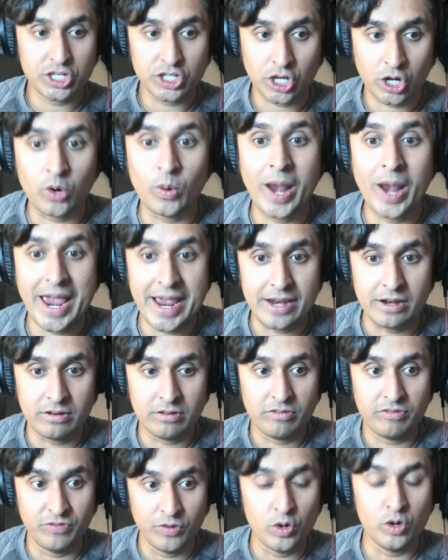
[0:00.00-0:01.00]
is a great
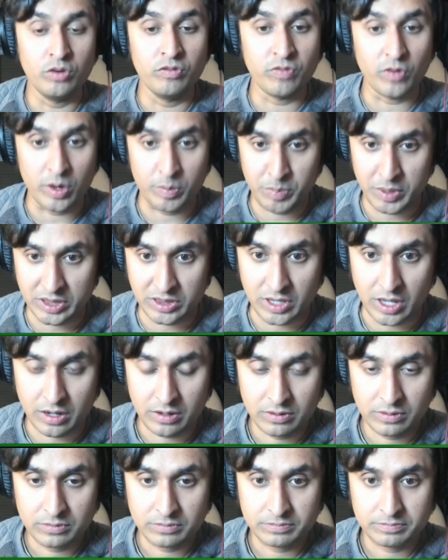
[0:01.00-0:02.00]
food for a pitta.